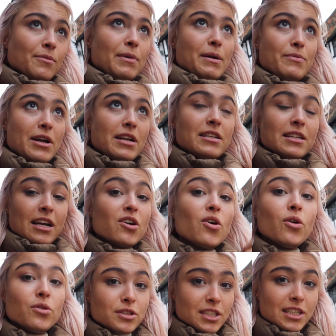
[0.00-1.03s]
my brain is like
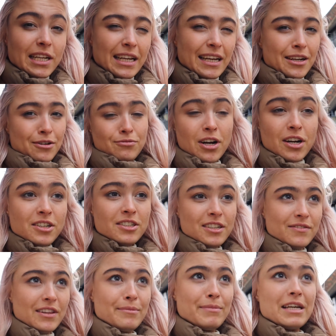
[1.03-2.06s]
constantly in a rush,
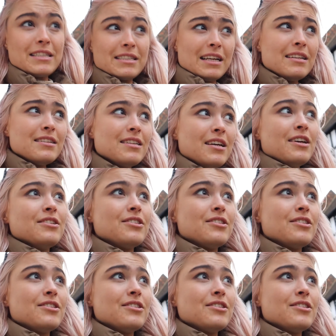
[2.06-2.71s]
if that makes sense.